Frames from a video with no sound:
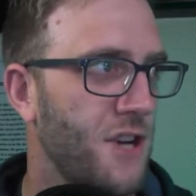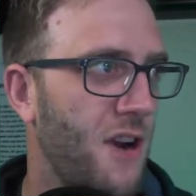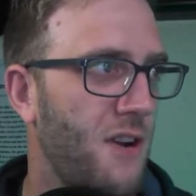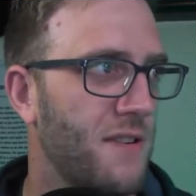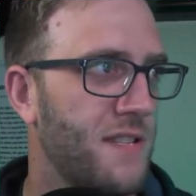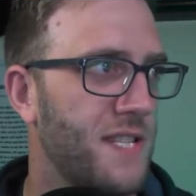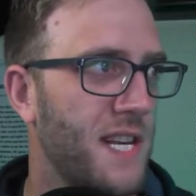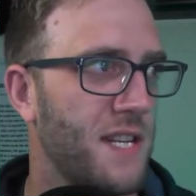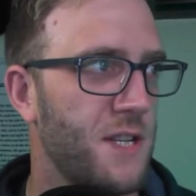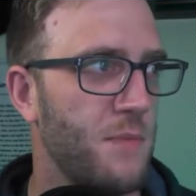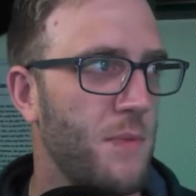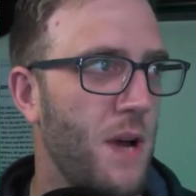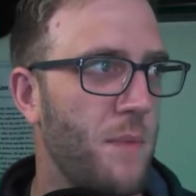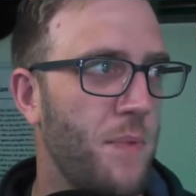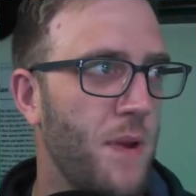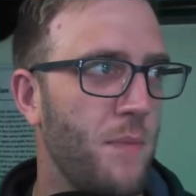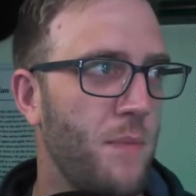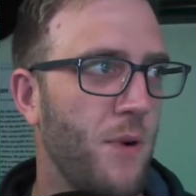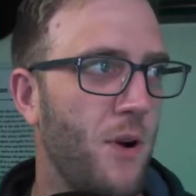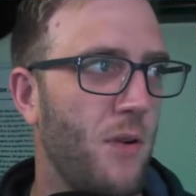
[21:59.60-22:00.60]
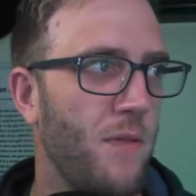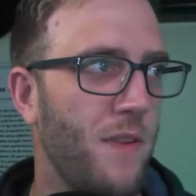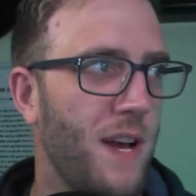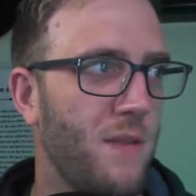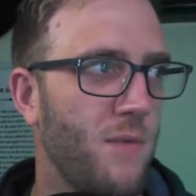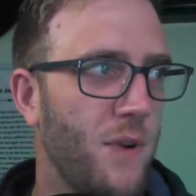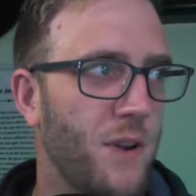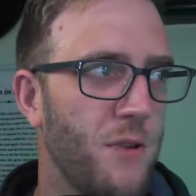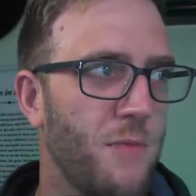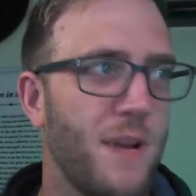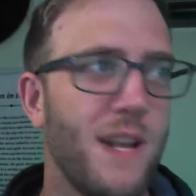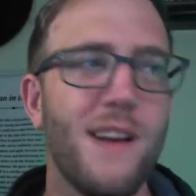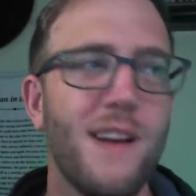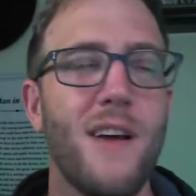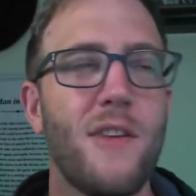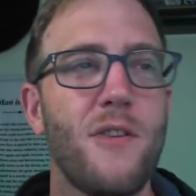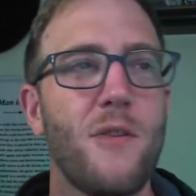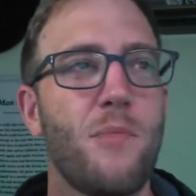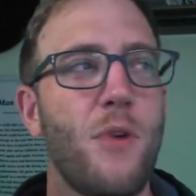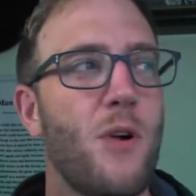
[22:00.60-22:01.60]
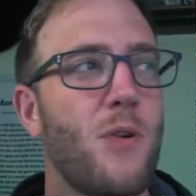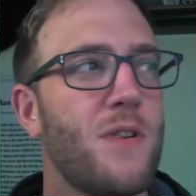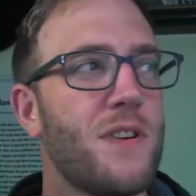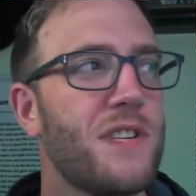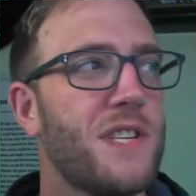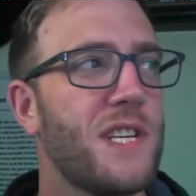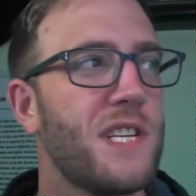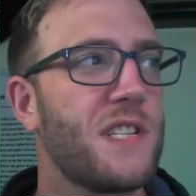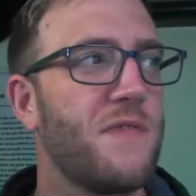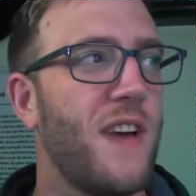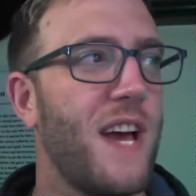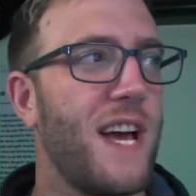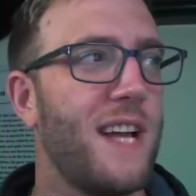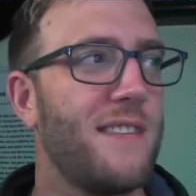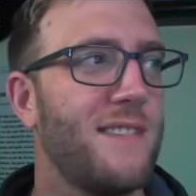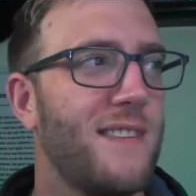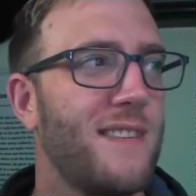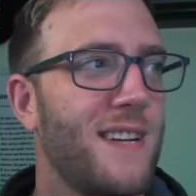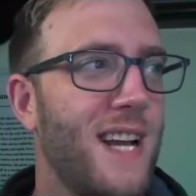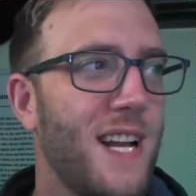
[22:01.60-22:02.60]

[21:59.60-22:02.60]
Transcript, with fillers: Charles says, You might be a bro vet when you meet another bro or cis vet,